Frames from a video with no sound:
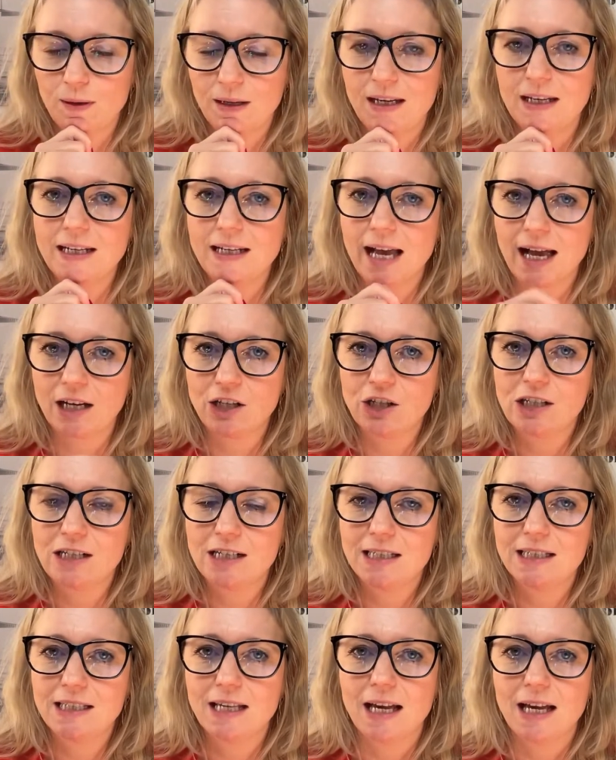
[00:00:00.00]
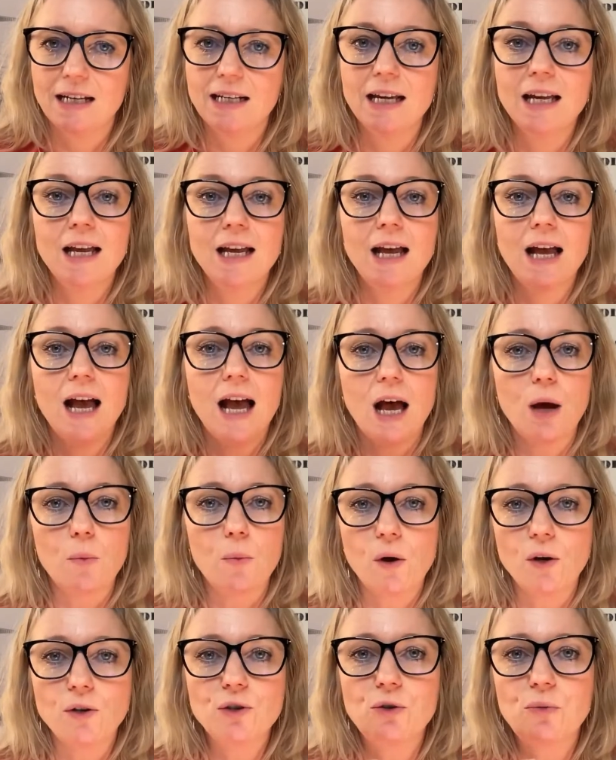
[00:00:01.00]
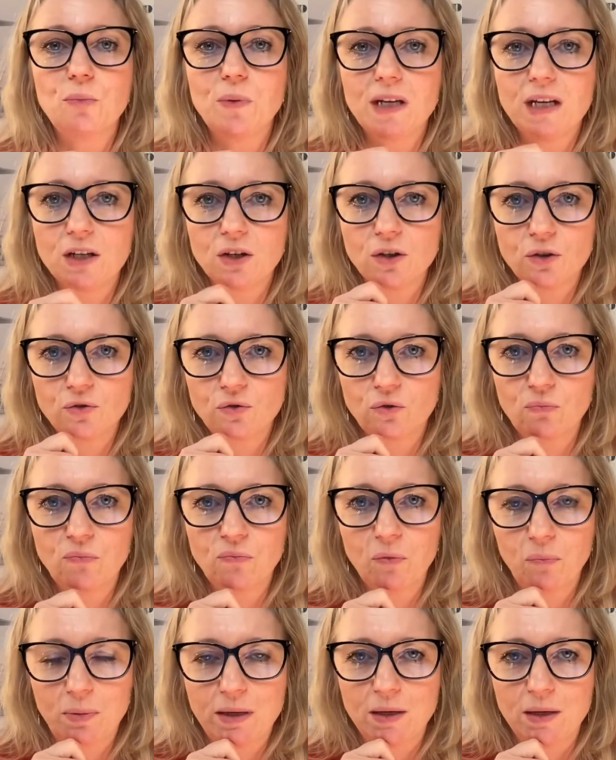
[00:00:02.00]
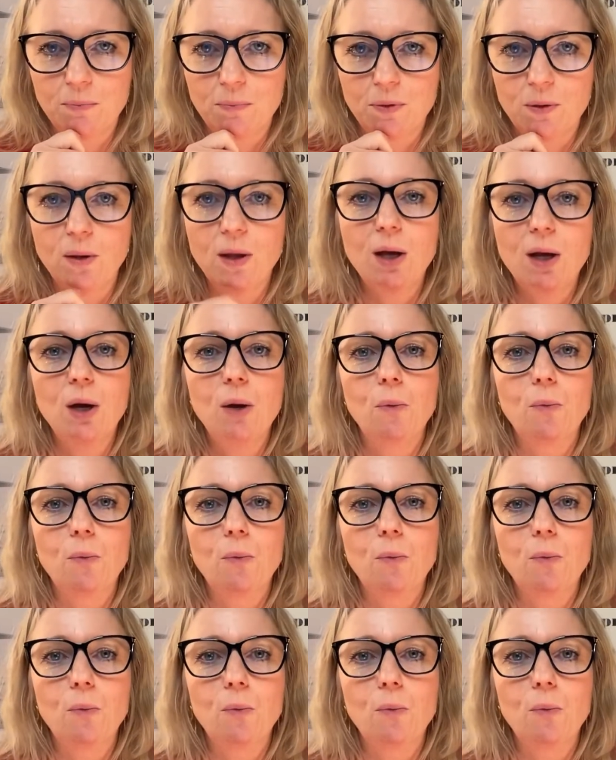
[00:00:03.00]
It actually said, I want to be in a group of people